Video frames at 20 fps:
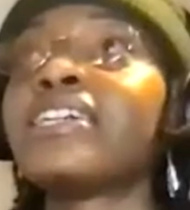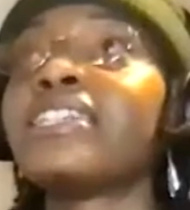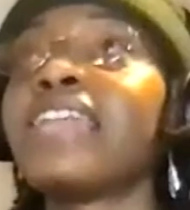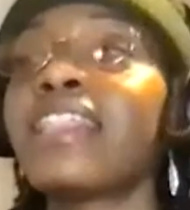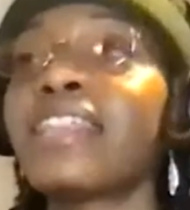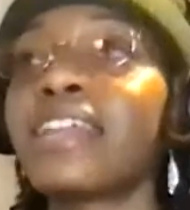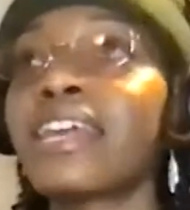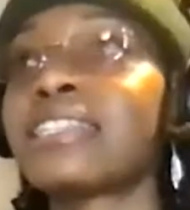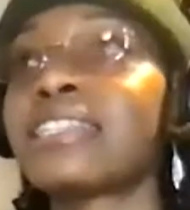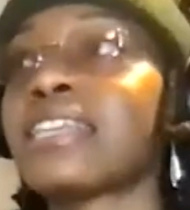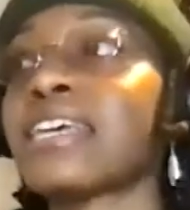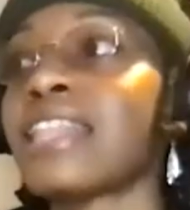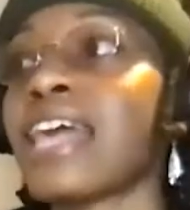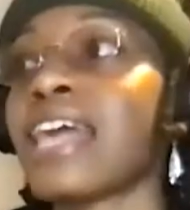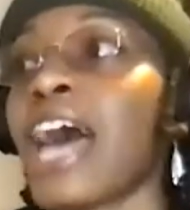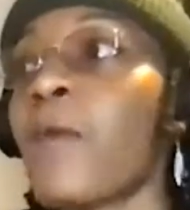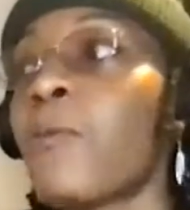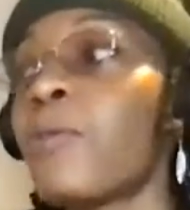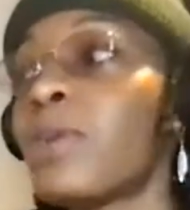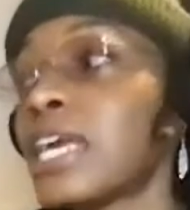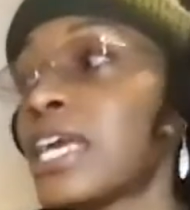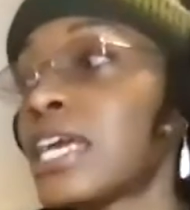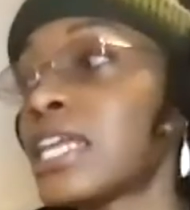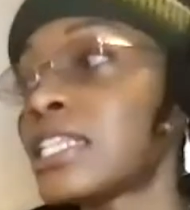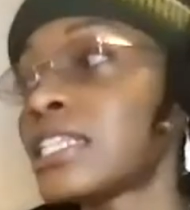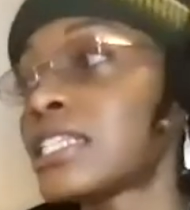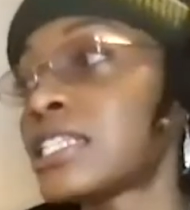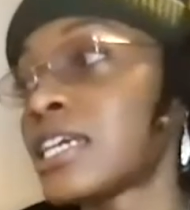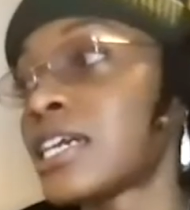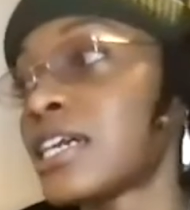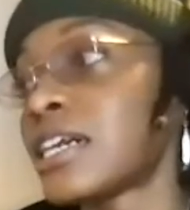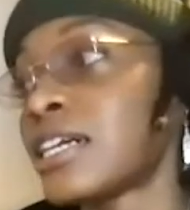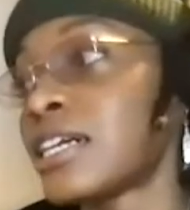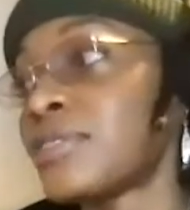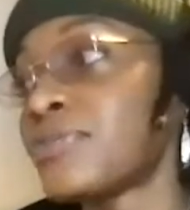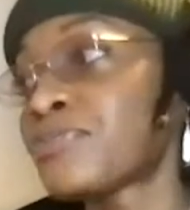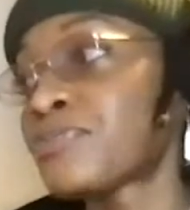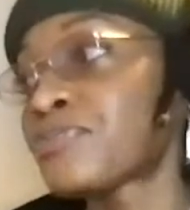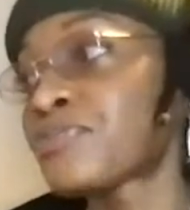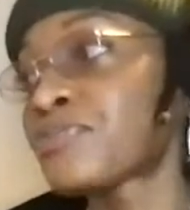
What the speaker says: Now that I said that, I want to get into